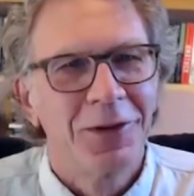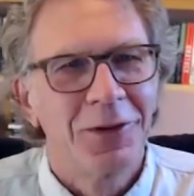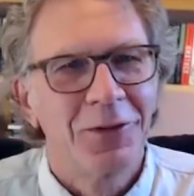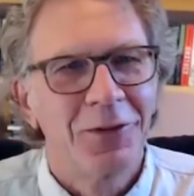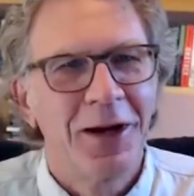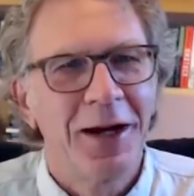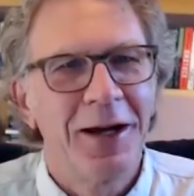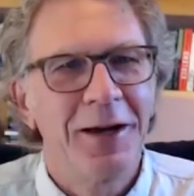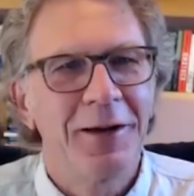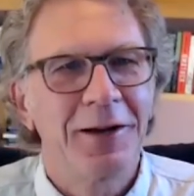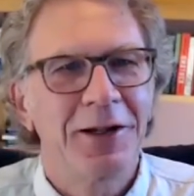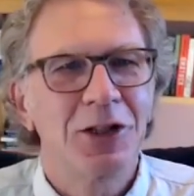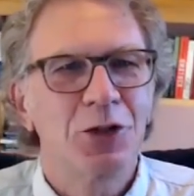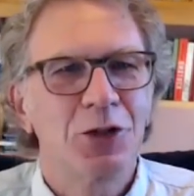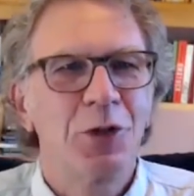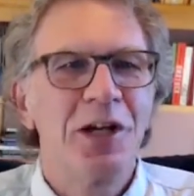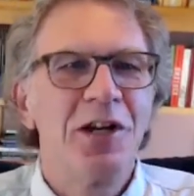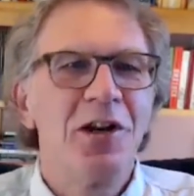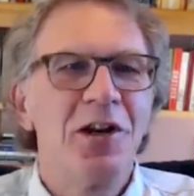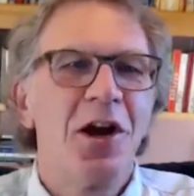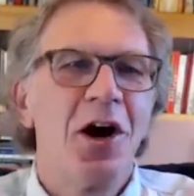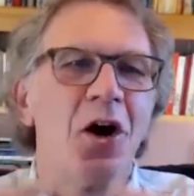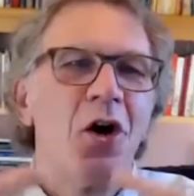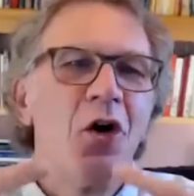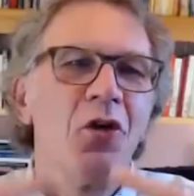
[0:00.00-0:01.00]
Because we
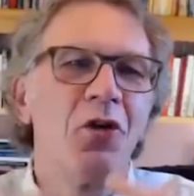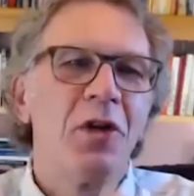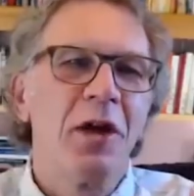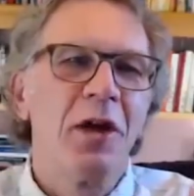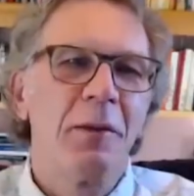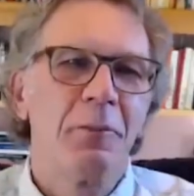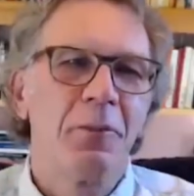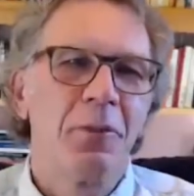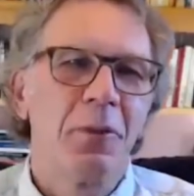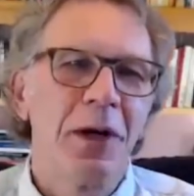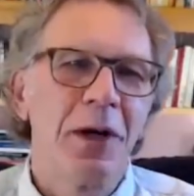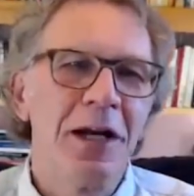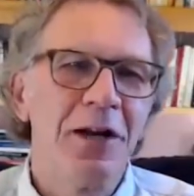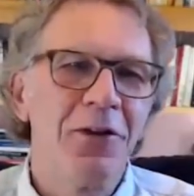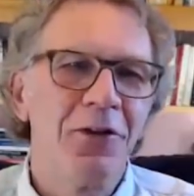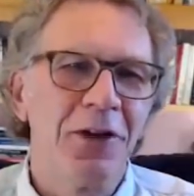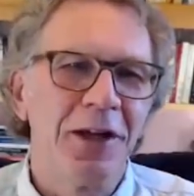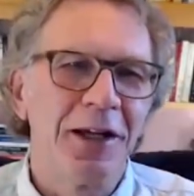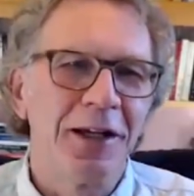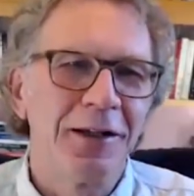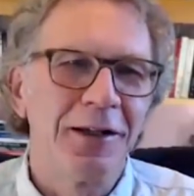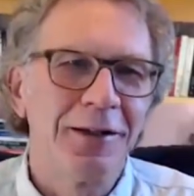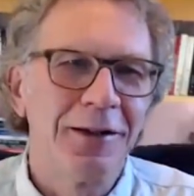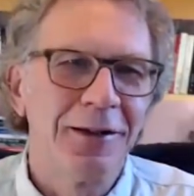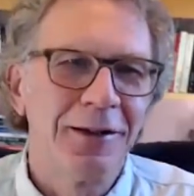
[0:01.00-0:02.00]
know that
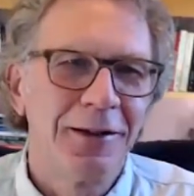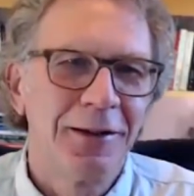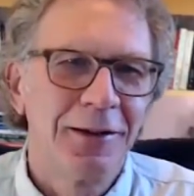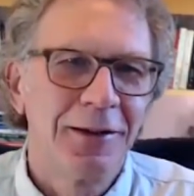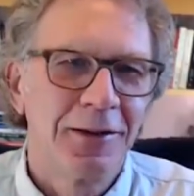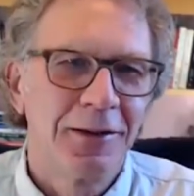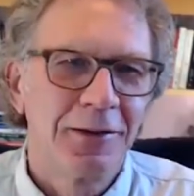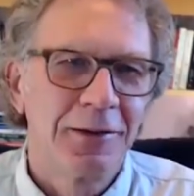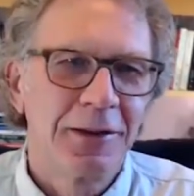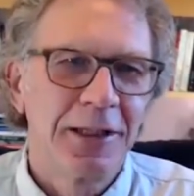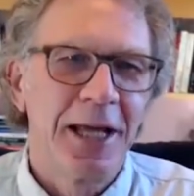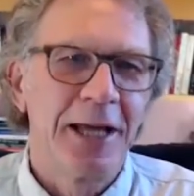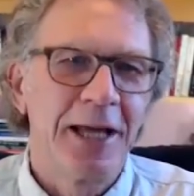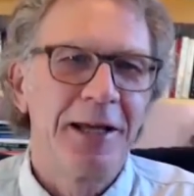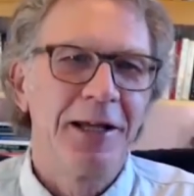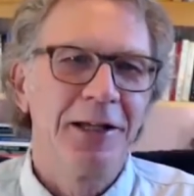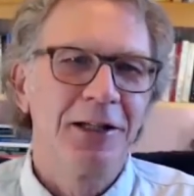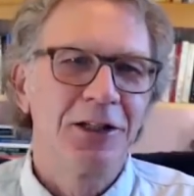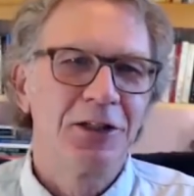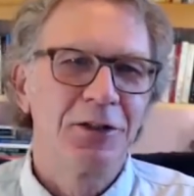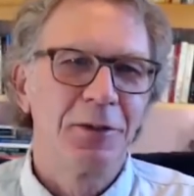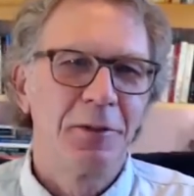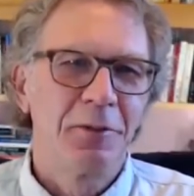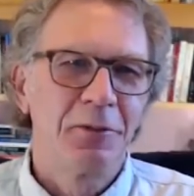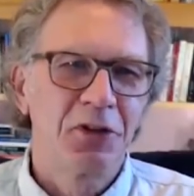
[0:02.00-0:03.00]
breathing, taking
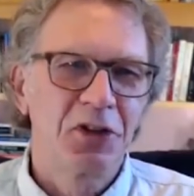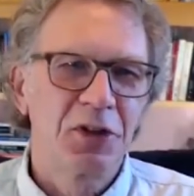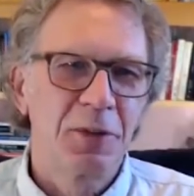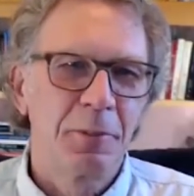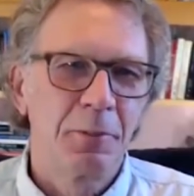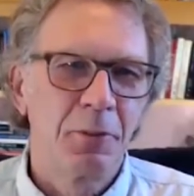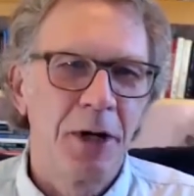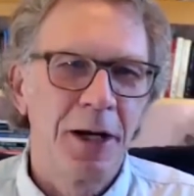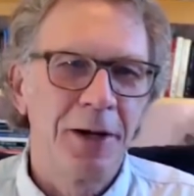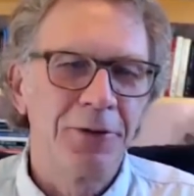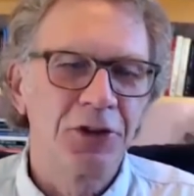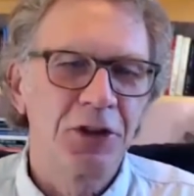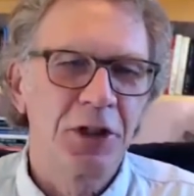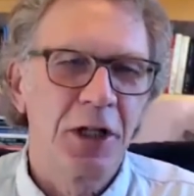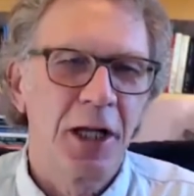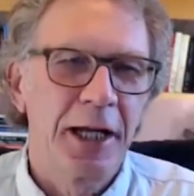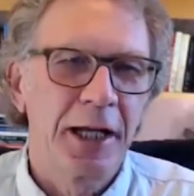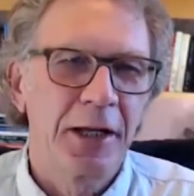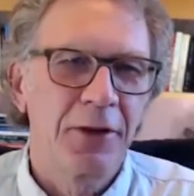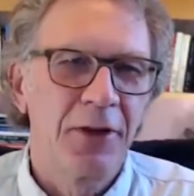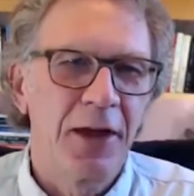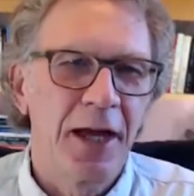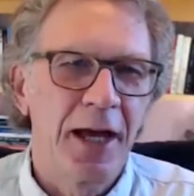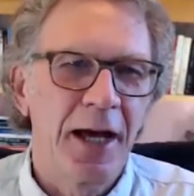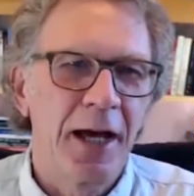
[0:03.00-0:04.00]
some breaths
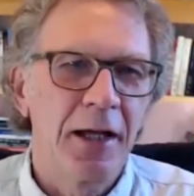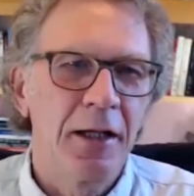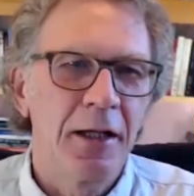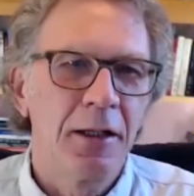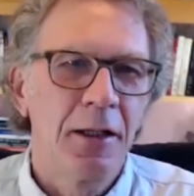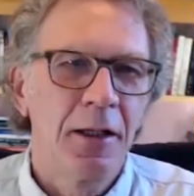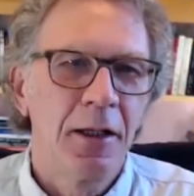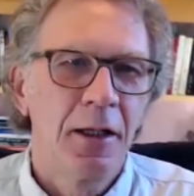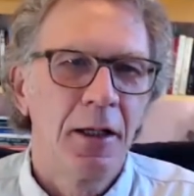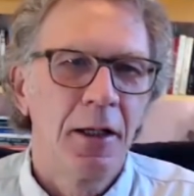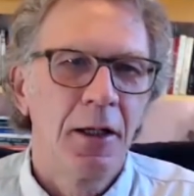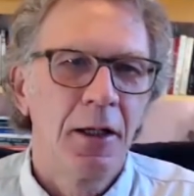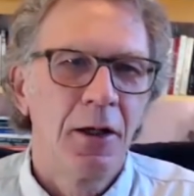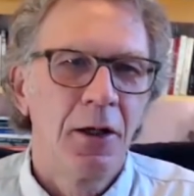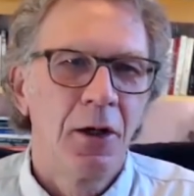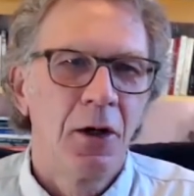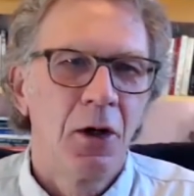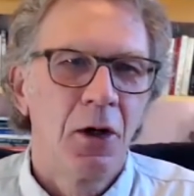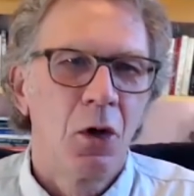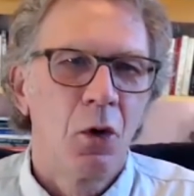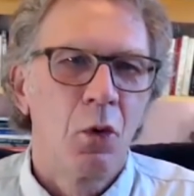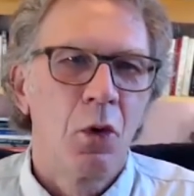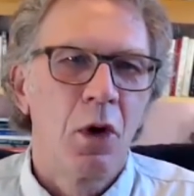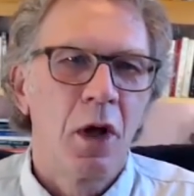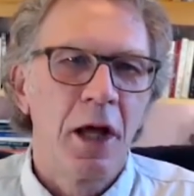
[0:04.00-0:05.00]
like that,
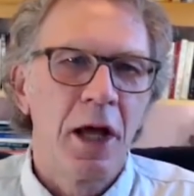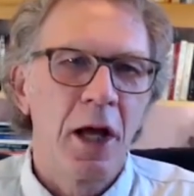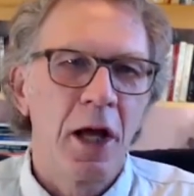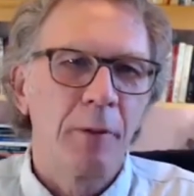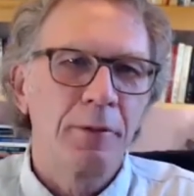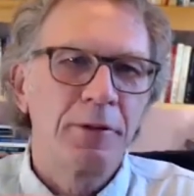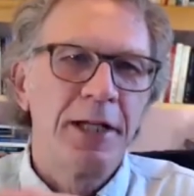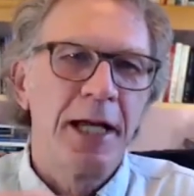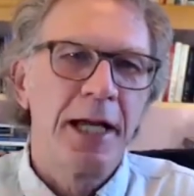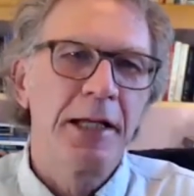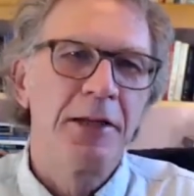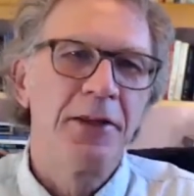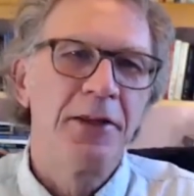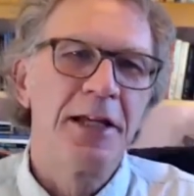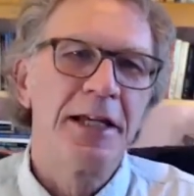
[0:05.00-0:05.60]
will help take the